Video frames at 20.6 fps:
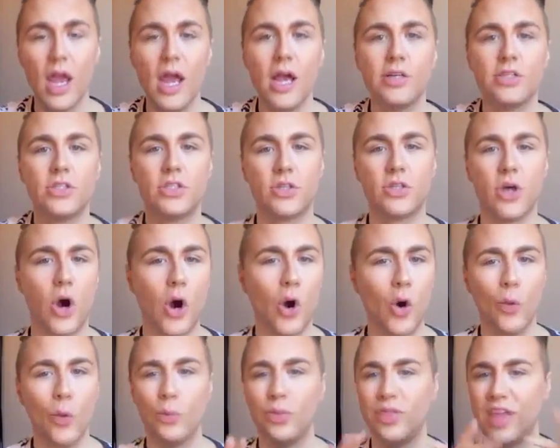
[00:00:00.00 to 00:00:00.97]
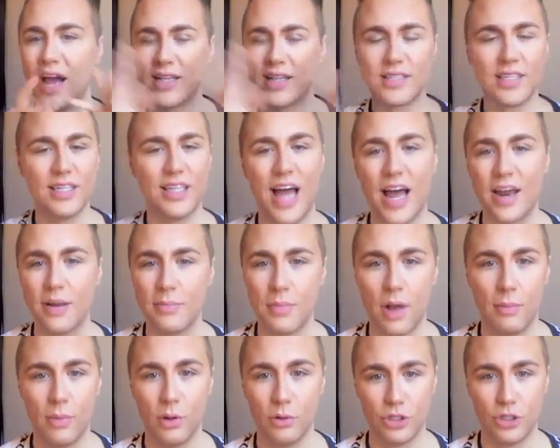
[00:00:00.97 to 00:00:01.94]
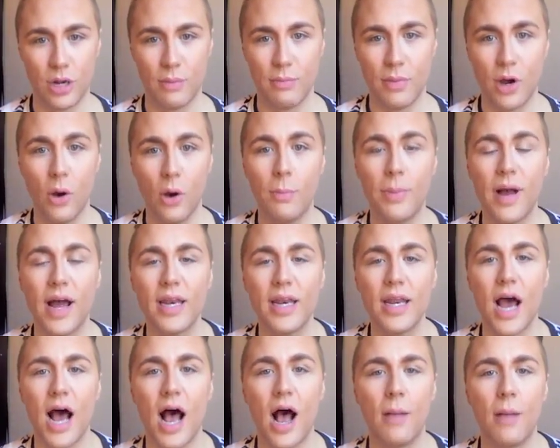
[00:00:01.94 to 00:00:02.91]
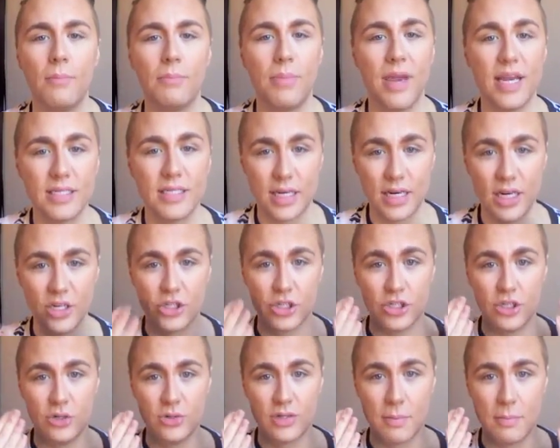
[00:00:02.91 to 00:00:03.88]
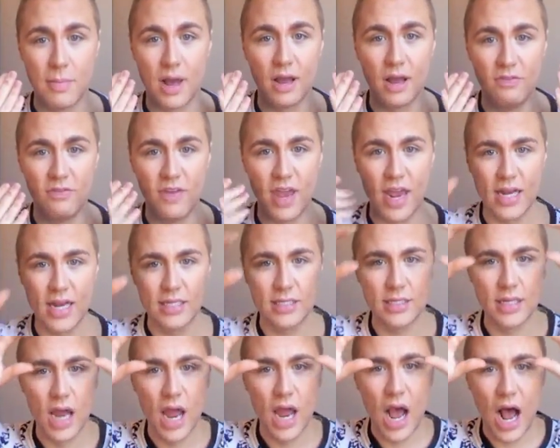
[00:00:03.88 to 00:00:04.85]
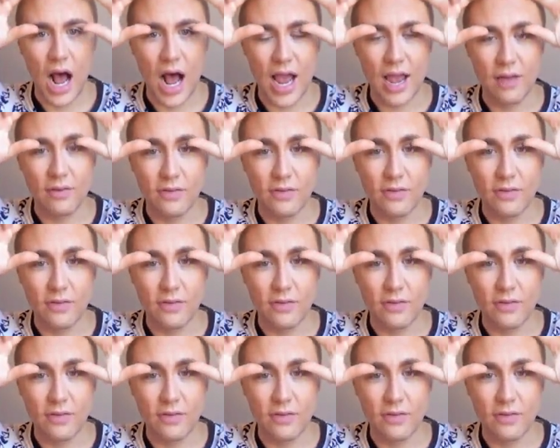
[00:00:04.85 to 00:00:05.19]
So that's a lot of mumbo jumbo, but basically just using my face, I have